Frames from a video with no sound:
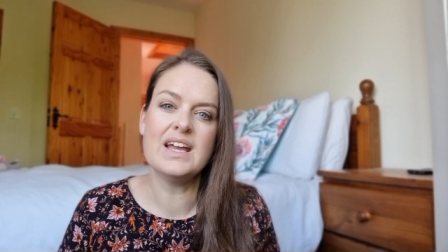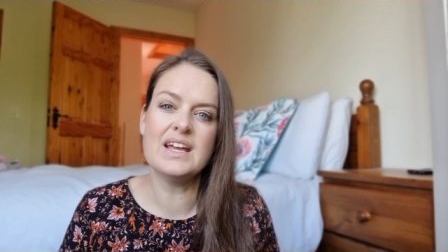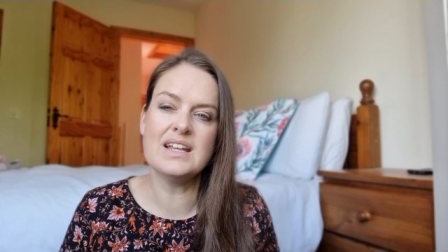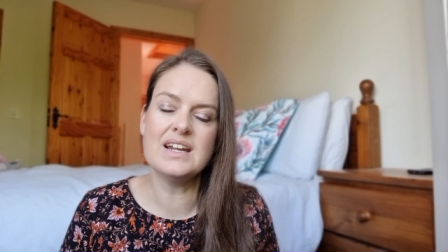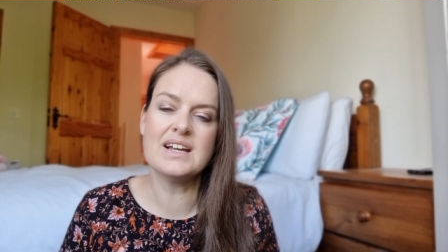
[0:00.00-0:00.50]

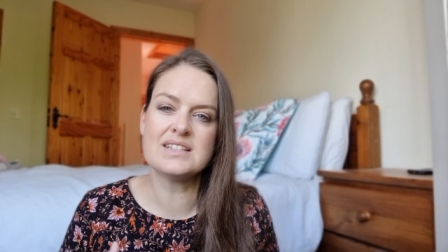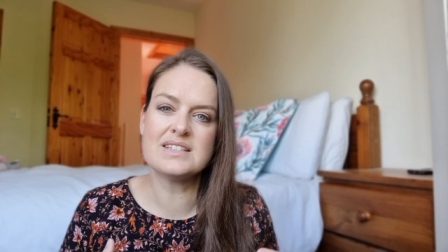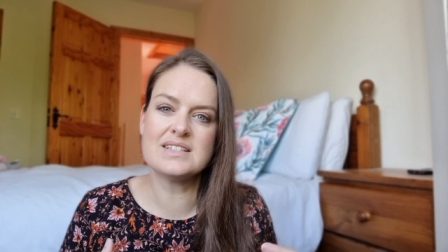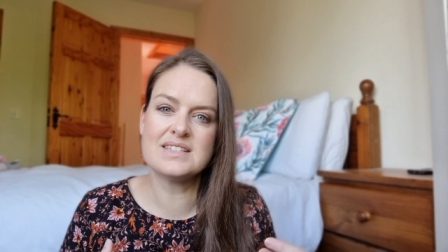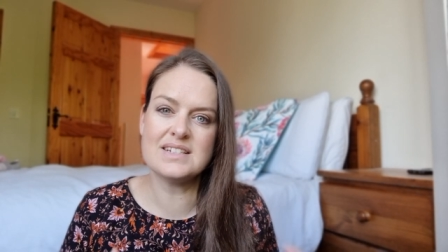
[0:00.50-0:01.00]
In a
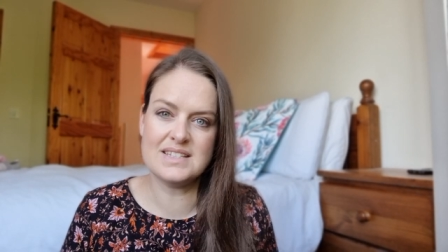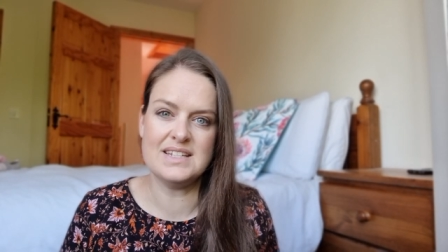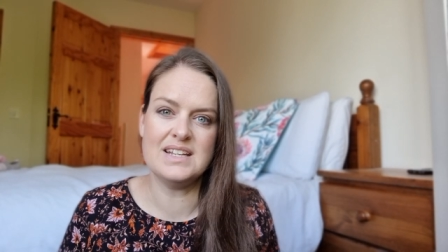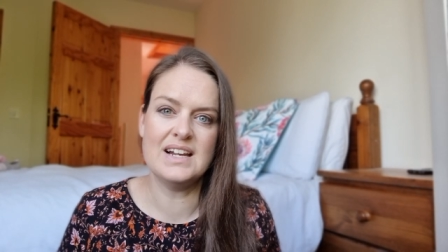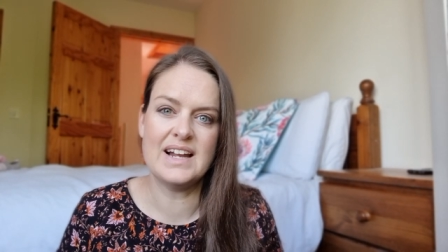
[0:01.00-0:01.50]

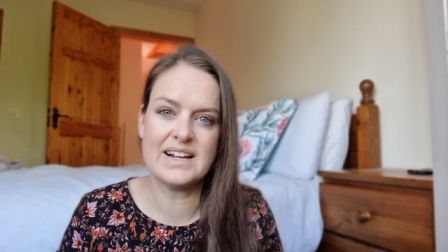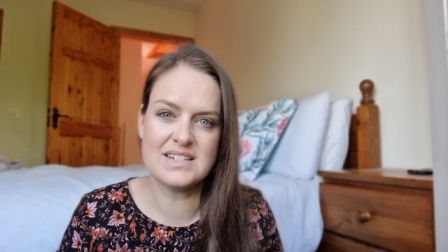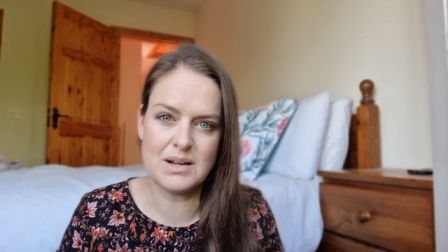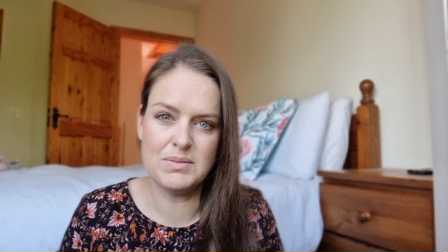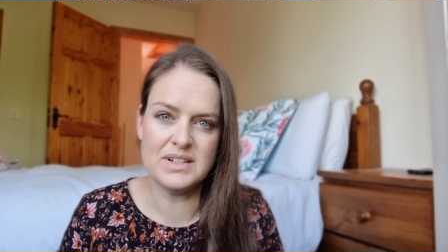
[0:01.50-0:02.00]
city like
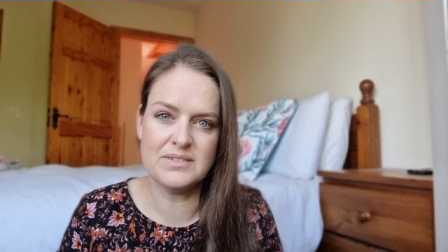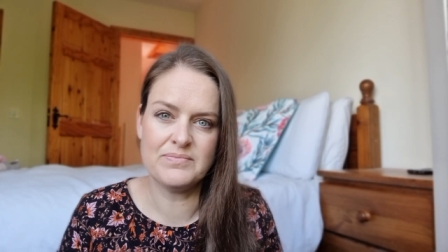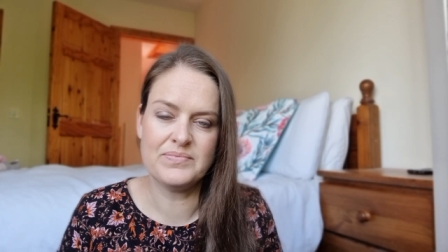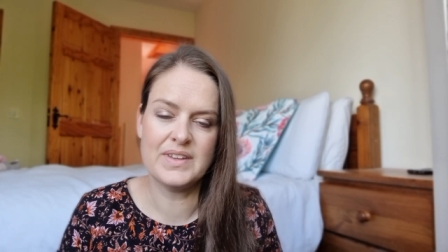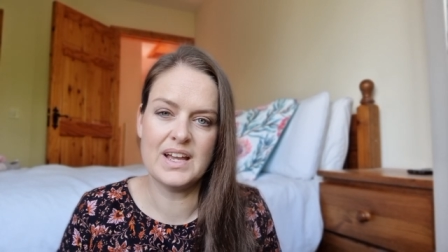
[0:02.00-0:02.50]

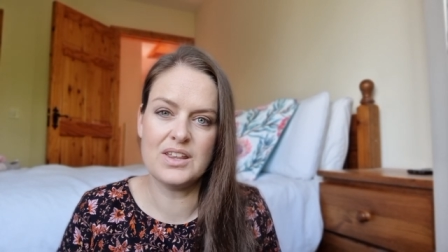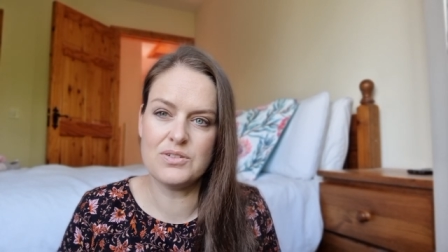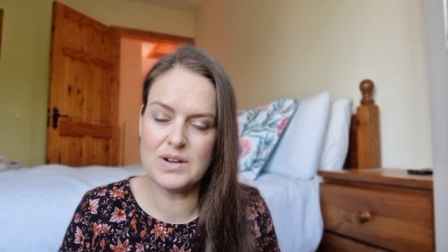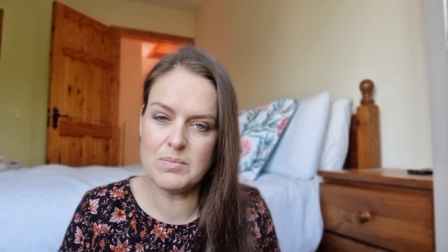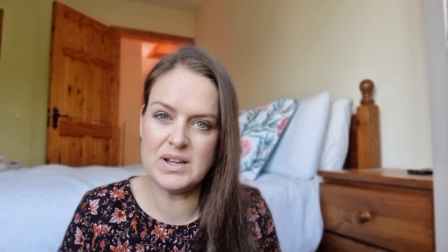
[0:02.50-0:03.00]
Dublin, a
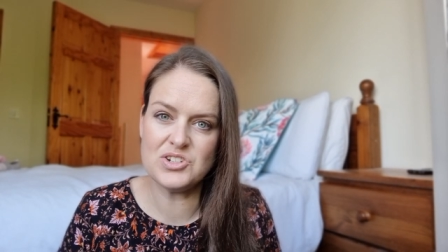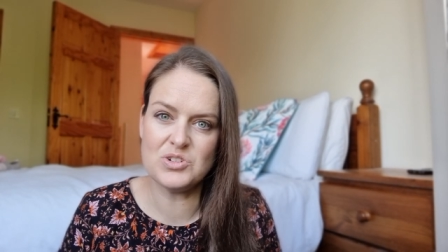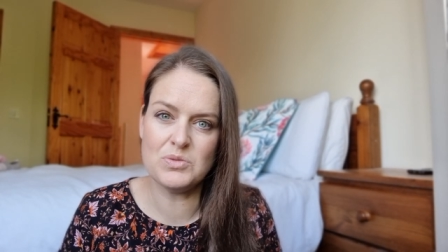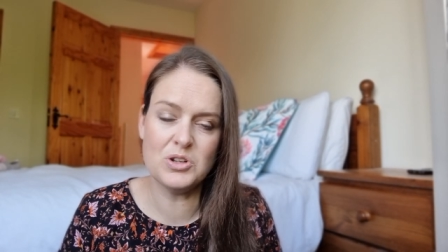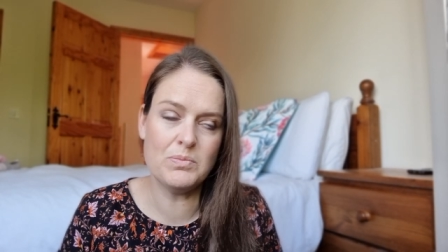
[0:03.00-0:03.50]
three
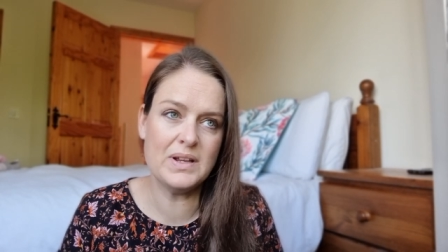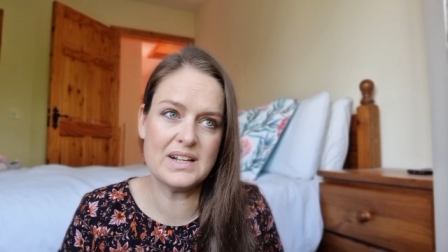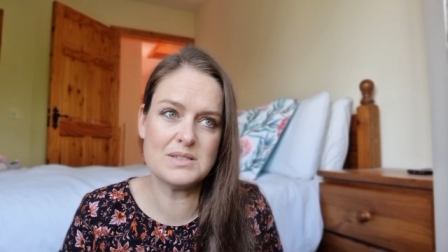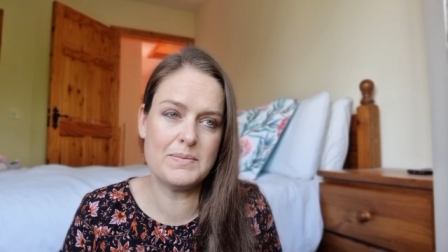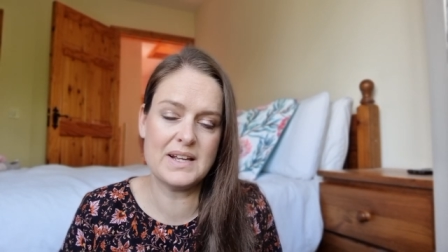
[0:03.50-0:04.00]
bedroom you'd be
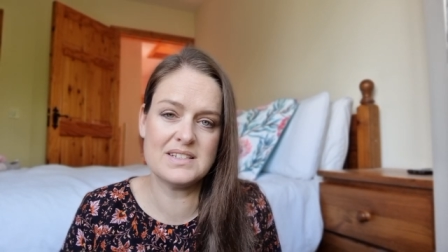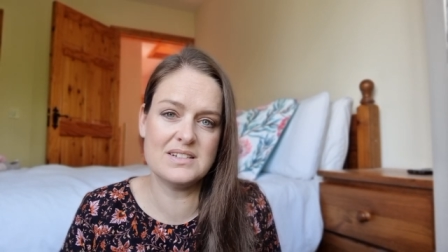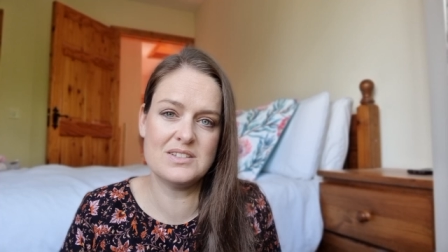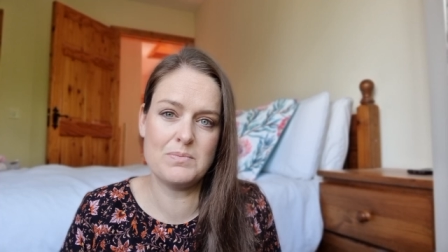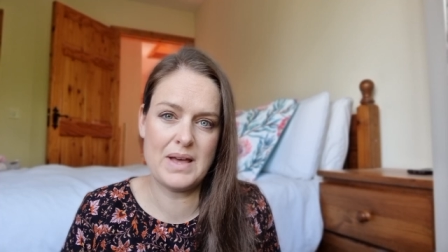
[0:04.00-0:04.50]

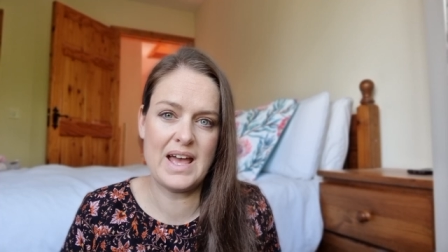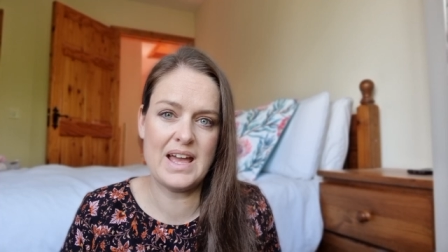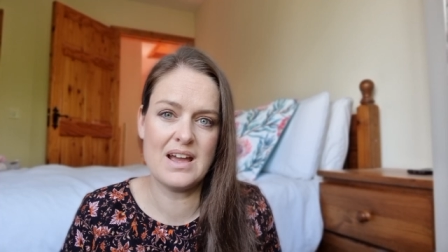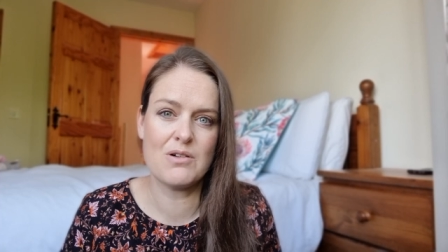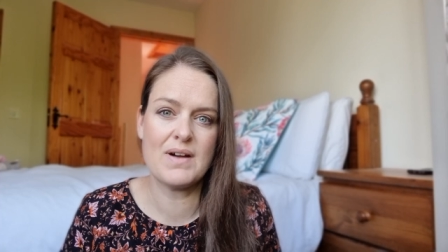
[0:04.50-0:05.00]
expected to
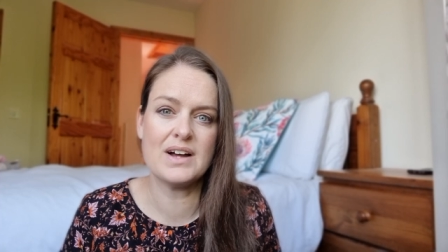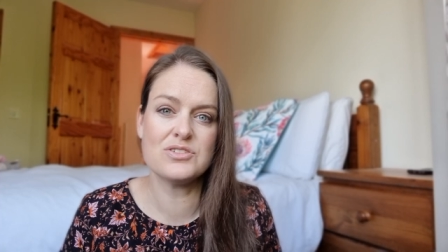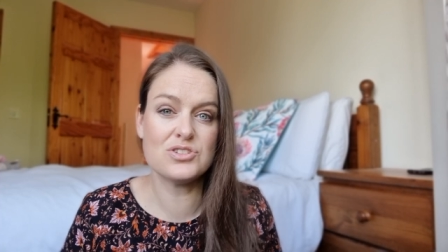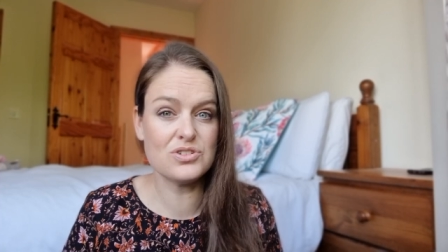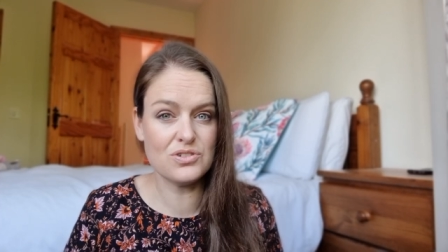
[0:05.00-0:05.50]
pay
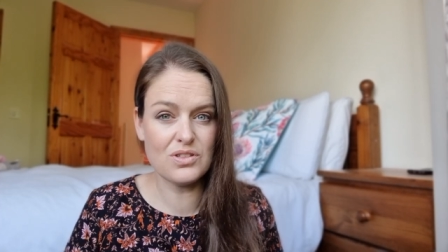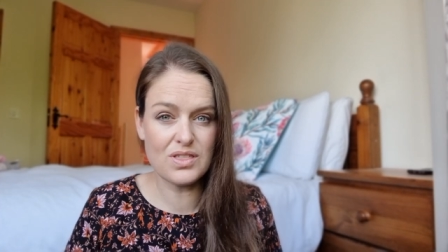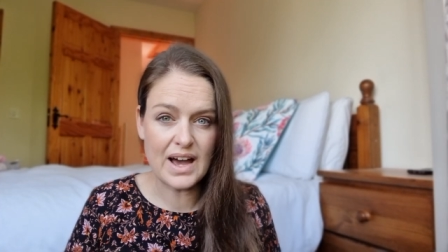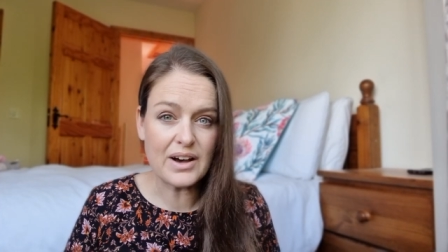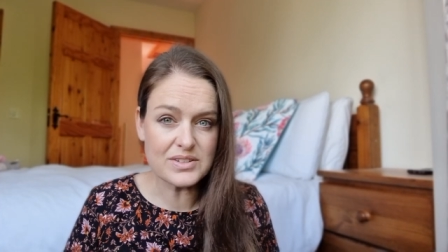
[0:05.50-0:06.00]
around
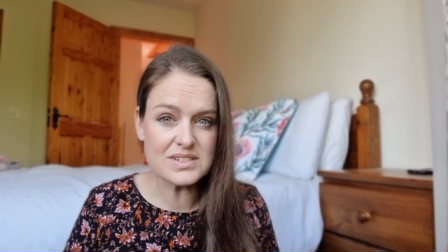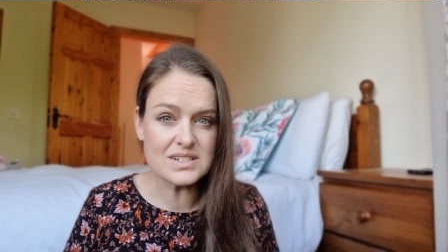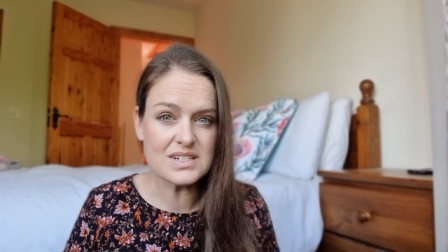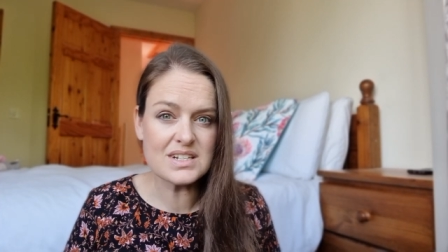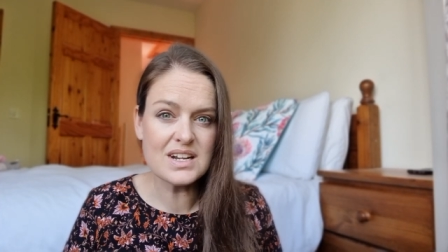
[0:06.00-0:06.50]

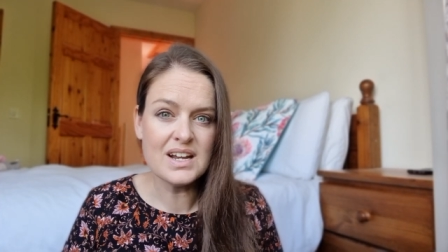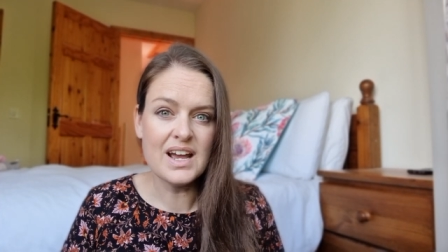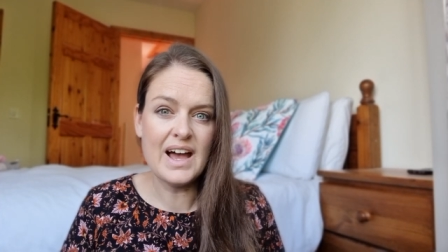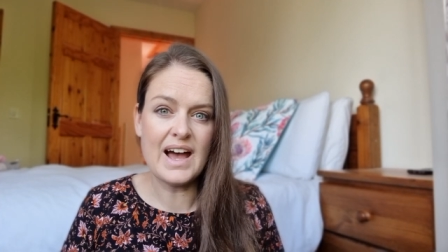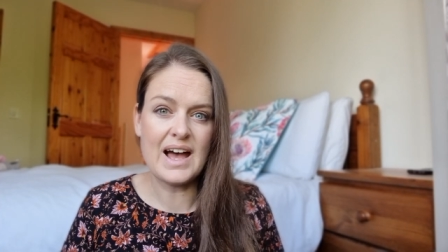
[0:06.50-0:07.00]
2,000
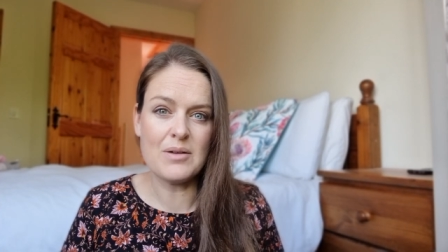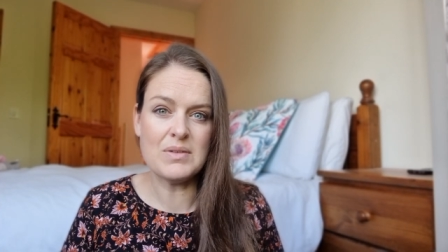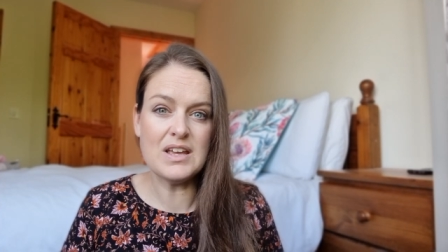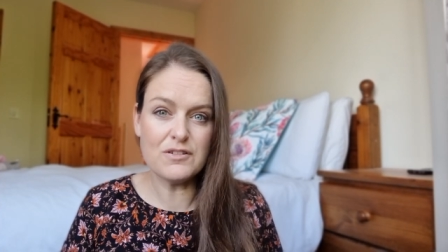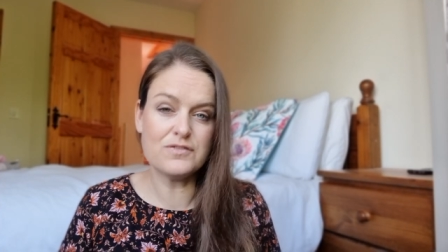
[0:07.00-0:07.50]

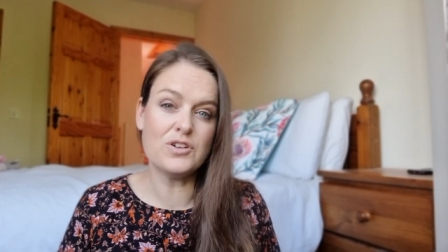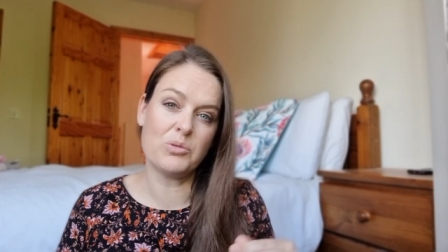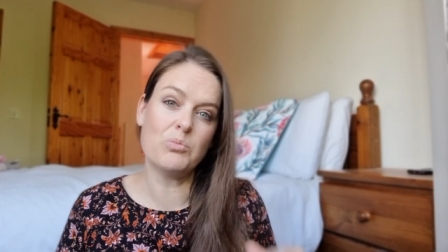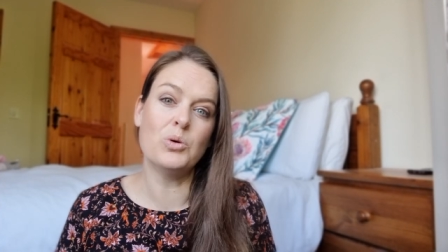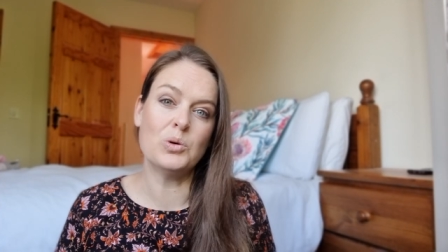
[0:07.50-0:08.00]
um, if
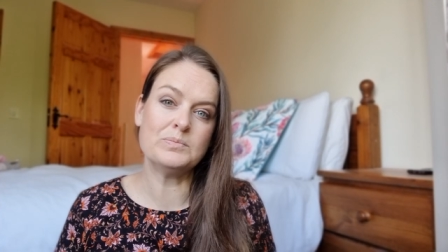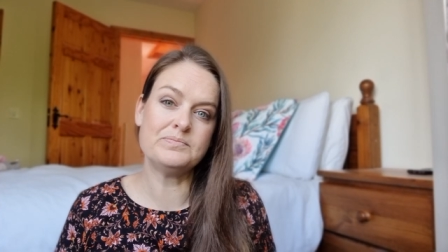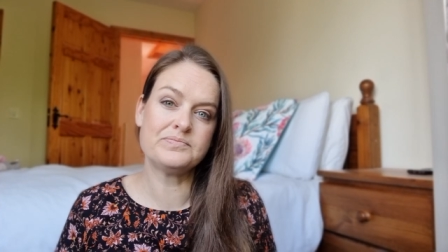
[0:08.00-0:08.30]
not more.